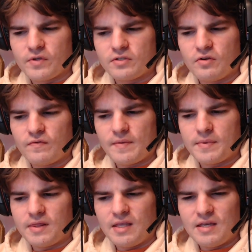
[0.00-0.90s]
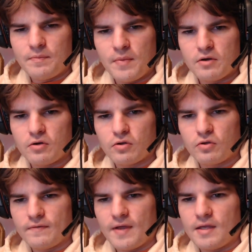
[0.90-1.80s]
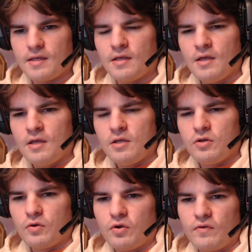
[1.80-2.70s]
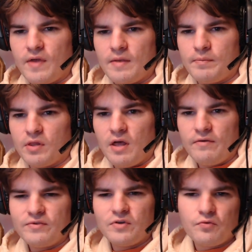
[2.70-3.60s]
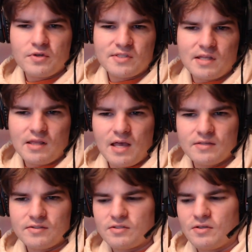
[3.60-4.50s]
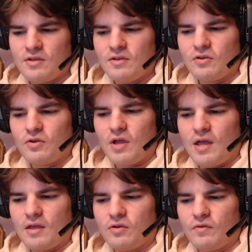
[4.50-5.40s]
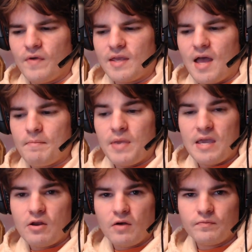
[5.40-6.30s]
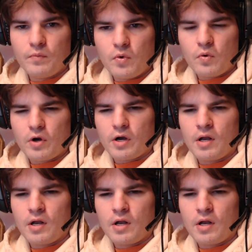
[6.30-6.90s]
Could have I played it better? Could have I bluffed and risked less? Could have I got paid off more?